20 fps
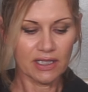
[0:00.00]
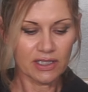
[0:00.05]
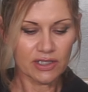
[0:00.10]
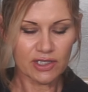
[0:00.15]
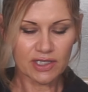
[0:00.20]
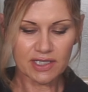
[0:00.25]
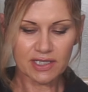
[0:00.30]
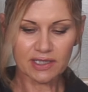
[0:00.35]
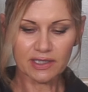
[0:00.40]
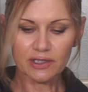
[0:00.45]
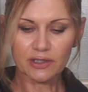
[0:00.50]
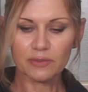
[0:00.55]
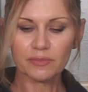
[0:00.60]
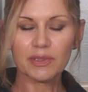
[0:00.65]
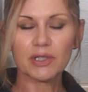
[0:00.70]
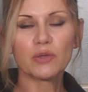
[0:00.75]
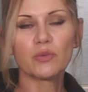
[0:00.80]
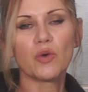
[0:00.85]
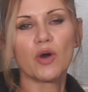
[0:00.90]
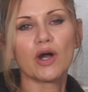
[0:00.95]
Just a little
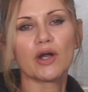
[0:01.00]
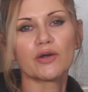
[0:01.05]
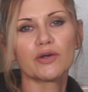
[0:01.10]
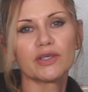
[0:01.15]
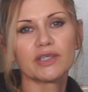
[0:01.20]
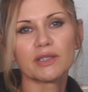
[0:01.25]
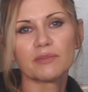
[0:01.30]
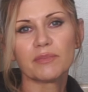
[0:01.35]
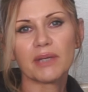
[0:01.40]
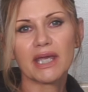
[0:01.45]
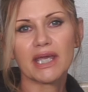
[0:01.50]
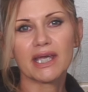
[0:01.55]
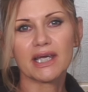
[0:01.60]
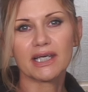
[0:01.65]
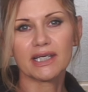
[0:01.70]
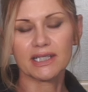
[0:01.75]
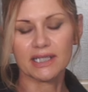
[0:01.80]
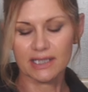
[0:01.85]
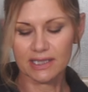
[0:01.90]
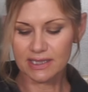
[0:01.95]
bit of water in the
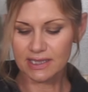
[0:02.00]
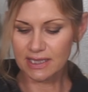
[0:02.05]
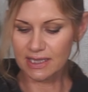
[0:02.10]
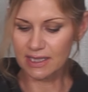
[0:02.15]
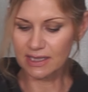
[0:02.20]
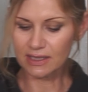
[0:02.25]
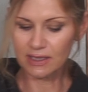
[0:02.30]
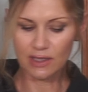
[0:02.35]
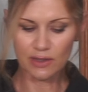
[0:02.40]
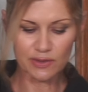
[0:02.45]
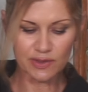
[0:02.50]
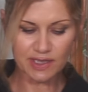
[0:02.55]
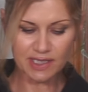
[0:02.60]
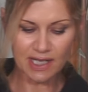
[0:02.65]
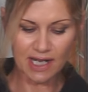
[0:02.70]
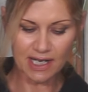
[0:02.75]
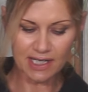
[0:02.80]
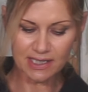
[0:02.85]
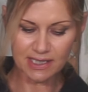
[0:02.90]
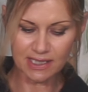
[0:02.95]
pan to get those
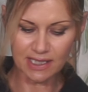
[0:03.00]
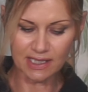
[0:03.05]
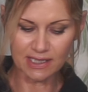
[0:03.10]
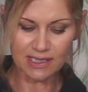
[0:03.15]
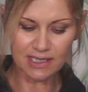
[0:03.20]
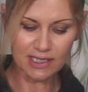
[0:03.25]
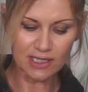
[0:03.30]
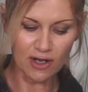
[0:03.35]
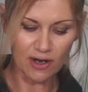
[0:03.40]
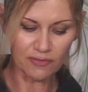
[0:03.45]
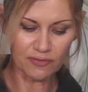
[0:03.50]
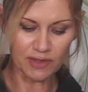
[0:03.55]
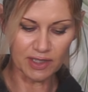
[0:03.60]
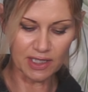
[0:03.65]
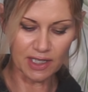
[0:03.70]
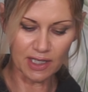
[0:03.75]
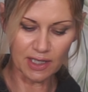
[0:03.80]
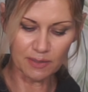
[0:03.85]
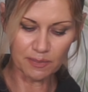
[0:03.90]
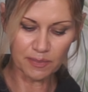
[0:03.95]
nice and softened
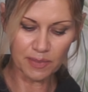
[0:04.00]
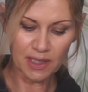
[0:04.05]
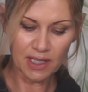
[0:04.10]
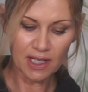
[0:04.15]
up.